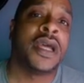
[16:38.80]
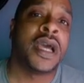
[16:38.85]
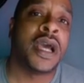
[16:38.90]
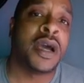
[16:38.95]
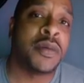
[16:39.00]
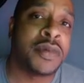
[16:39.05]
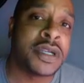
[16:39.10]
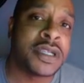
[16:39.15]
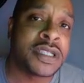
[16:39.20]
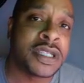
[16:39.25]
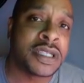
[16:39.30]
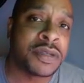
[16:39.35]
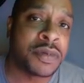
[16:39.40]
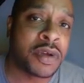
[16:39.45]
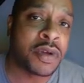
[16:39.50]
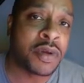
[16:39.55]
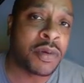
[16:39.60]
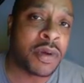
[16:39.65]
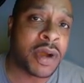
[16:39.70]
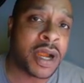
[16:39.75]
how much it
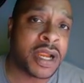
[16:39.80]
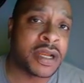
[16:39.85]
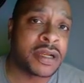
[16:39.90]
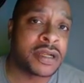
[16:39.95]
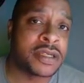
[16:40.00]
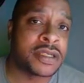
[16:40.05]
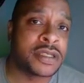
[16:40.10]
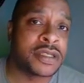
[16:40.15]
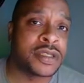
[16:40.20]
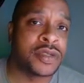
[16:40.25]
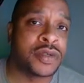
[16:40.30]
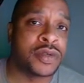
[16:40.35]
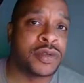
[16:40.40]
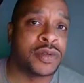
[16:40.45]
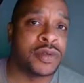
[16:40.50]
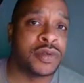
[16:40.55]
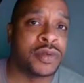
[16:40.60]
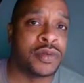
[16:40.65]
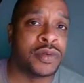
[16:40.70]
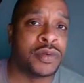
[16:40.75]
requires
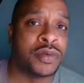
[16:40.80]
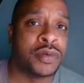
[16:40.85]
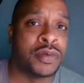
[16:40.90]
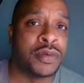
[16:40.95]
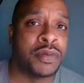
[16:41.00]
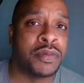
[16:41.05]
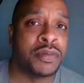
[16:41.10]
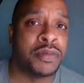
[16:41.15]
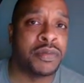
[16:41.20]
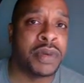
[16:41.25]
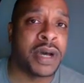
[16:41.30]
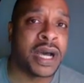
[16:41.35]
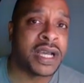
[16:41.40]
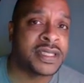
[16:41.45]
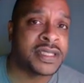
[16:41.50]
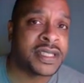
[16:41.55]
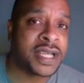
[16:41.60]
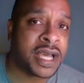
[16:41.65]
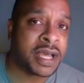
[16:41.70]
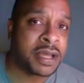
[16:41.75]
to
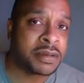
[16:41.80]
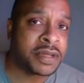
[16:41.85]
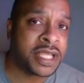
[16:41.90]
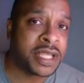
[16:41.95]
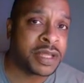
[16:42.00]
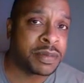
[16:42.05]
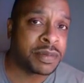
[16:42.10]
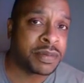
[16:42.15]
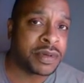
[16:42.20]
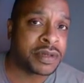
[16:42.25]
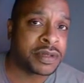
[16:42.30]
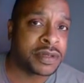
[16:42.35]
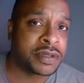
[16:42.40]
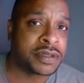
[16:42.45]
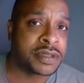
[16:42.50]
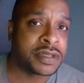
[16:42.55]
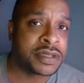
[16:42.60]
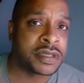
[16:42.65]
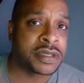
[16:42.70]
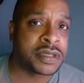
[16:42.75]
buy
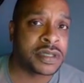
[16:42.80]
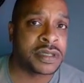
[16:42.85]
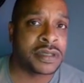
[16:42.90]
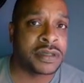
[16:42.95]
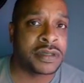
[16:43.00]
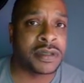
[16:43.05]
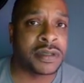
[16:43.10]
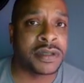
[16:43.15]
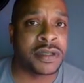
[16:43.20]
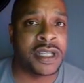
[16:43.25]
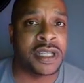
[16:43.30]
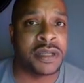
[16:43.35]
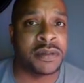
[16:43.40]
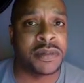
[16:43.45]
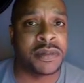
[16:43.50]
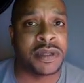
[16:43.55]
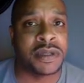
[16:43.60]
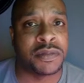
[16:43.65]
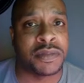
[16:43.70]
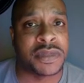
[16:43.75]
timekeepers,
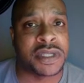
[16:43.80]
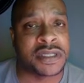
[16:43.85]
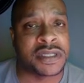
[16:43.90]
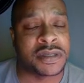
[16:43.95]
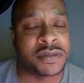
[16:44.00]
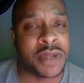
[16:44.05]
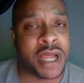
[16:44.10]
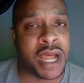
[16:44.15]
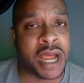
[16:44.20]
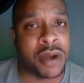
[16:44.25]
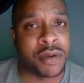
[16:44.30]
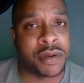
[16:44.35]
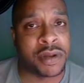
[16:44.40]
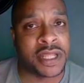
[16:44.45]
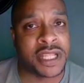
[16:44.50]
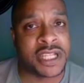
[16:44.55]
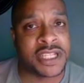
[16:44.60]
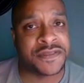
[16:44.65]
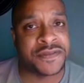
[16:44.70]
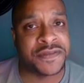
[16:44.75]
keep my
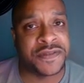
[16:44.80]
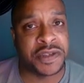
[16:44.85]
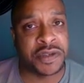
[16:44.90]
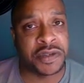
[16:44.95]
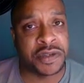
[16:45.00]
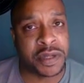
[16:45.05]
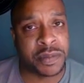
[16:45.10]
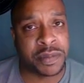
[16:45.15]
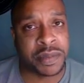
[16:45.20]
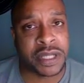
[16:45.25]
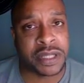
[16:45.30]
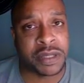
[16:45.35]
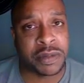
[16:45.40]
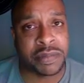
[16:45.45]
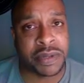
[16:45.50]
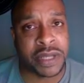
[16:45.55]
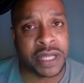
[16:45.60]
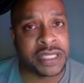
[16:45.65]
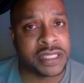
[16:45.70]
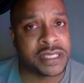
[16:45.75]
hourglass filled up at the
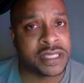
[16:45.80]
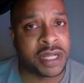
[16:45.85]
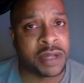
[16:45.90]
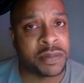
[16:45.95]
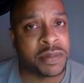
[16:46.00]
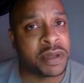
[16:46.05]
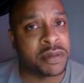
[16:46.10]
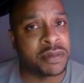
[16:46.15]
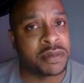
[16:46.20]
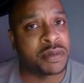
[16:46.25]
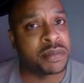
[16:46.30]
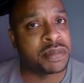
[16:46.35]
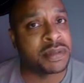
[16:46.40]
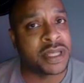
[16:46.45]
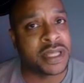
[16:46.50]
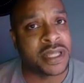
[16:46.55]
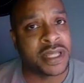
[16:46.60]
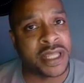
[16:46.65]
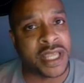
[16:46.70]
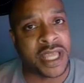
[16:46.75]
pace that I'm able to
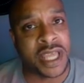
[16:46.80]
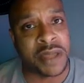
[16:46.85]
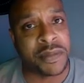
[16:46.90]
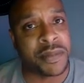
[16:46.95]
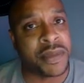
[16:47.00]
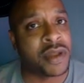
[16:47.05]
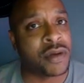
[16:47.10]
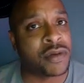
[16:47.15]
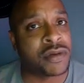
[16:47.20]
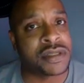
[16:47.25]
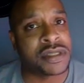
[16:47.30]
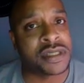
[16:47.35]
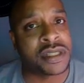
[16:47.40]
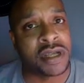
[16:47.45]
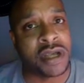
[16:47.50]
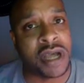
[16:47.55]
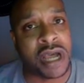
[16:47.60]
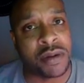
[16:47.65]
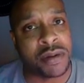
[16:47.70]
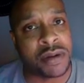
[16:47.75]
play the game at or
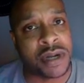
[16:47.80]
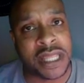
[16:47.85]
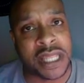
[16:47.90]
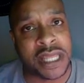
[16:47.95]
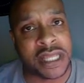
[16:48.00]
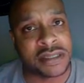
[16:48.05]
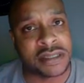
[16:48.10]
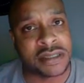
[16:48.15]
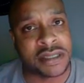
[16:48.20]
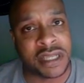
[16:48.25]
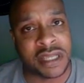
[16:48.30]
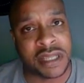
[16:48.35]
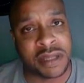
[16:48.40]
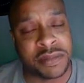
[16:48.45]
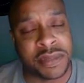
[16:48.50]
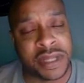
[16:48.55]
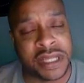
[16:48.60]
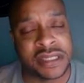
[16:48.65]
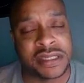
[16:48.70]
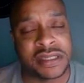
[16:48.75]
sell hourglasses at,
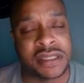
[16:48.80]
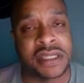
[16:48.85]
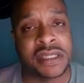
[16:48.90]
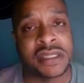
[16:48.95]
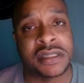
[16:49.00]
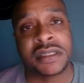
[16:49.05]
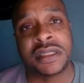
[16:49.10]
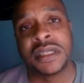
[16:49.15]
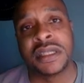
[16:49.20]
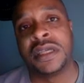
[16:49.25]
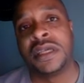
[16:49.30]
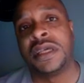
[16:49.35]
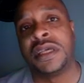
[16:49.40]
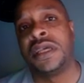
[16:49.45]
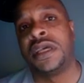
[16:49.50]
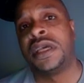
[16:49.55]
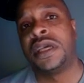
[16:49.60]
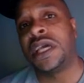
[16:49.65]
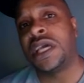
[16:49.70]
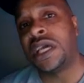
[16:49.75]
that makes sense,
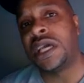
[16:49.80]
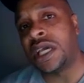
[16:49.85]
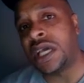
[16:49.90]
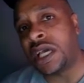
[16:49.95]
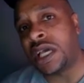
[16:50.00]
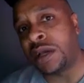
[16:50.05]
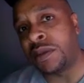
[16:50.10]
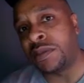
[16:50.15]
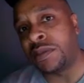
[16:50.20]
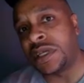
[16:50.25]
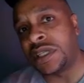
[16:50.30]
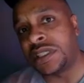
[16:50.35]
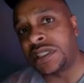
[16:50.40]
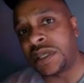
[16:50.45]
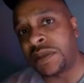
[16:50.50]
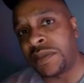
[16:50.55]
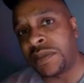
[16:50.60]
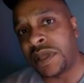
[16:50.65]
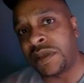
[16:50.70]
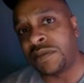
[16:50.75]
how
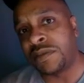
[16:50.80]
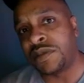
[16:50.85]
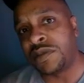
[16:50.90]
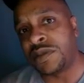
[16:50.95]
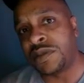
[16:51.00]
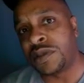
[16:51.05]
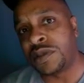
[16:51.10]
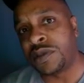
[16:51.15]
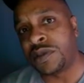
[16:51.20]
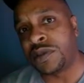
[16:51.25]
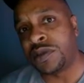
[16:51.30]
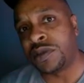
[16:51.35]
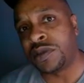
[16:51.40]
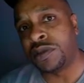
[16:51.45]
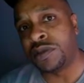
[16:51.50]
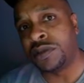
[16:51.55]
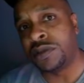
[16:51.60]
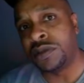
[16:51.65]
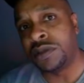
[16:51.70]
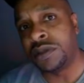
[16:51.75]
much I'm able
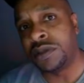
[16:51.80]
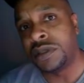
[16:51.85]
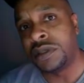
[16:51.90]
to